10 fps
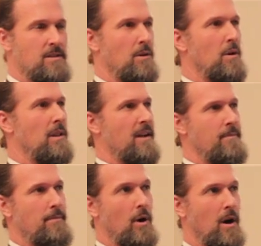So a lot
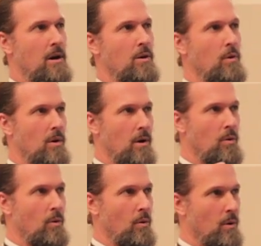of people aren't
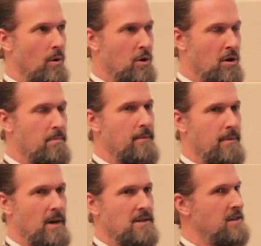who could be
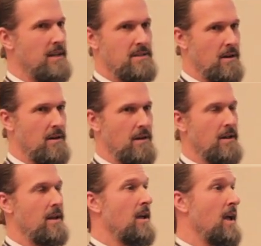monks and nuns aren't,
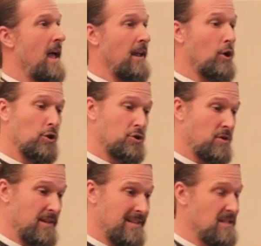and a
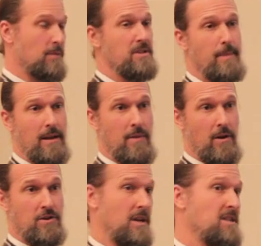culture that doesn't respect
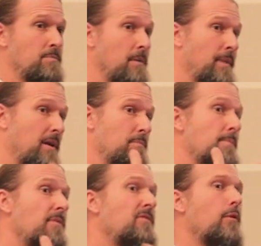marriage and isn't preparing
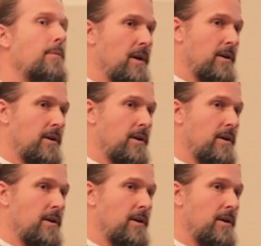people for